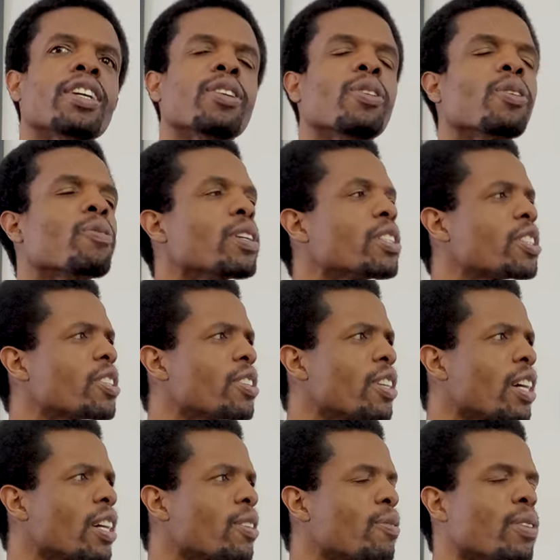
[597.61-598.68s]
or rest of your
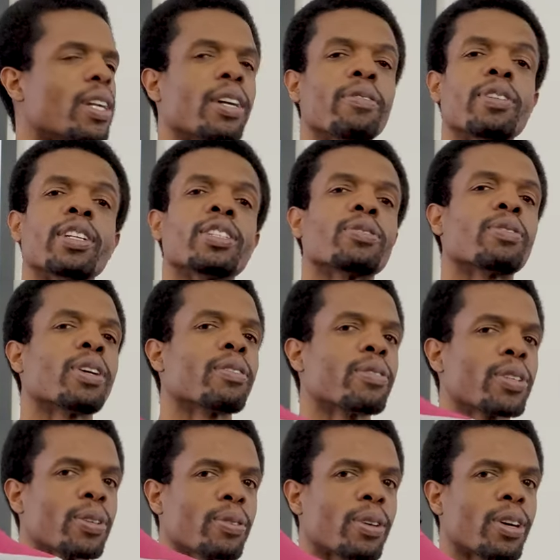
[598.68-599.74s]
night, whatever it is, wherever
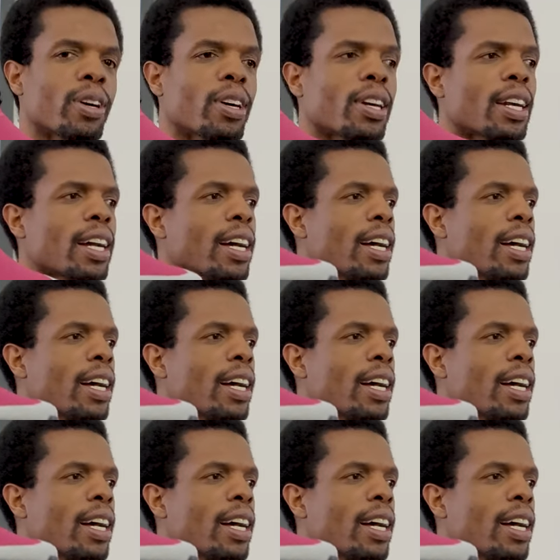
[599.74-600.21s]
you are.